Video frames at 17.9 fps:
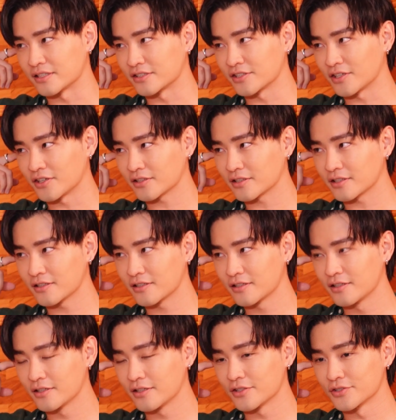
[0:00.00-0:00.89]
TikTok.
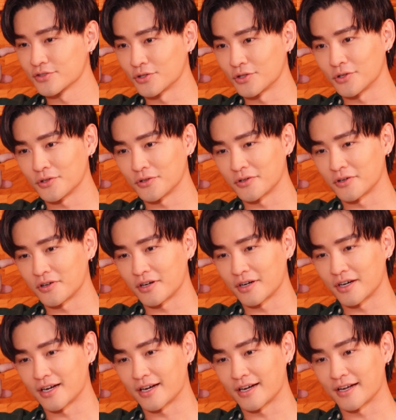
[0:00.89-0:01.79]
So
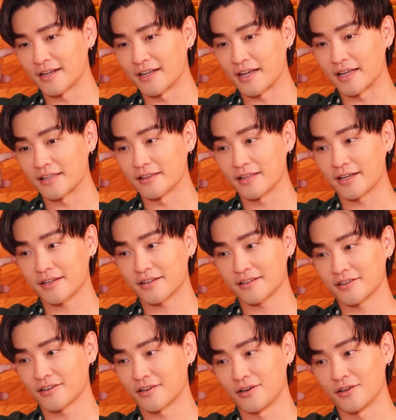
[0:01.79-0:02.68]
I
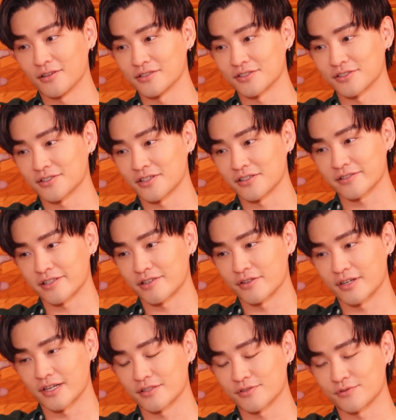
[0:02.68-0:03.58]
like all the songs that
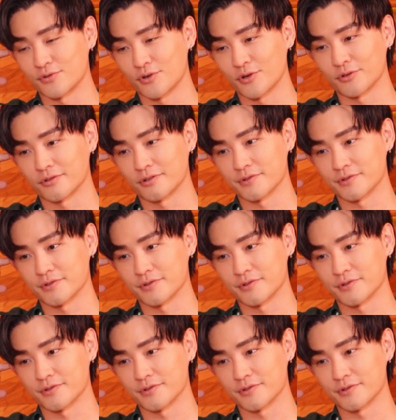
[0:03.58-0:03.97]
you guys wrote.